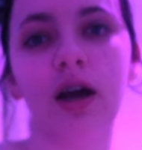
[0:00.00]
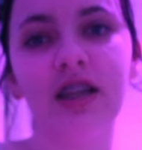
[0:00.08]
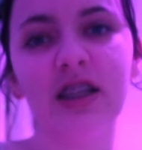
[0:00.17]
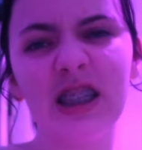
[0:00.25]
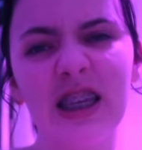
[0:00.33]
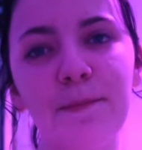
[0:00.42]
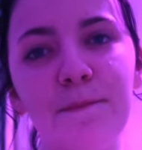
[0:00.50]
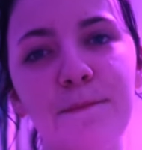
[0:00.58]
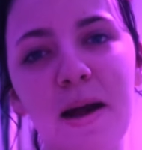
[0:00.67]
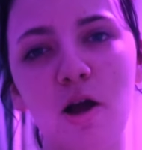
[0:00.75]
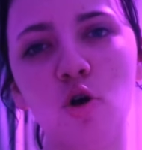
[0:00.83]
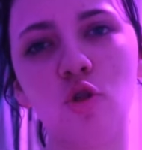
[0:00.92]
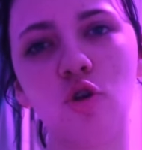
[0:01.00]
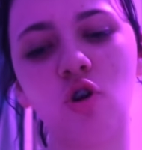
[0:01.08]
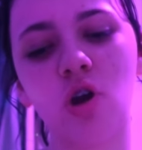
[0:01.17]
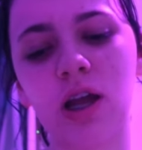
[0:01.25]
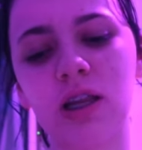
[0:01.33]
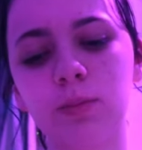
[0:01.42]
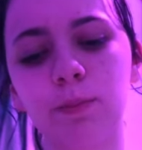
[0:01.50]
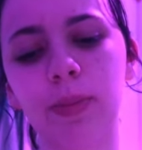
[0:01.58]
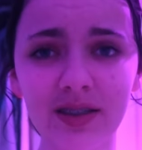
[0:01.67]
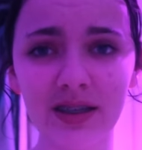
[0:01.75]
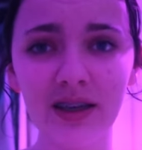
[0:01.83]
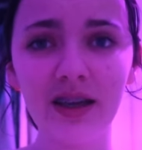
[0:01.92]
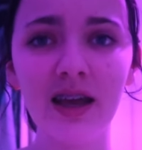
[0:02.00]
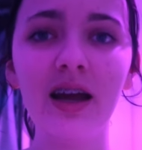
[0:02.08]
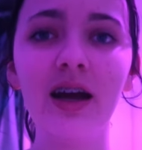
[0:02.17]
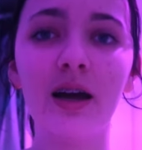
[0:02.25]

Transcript: I need to get back on the grind. Miss it.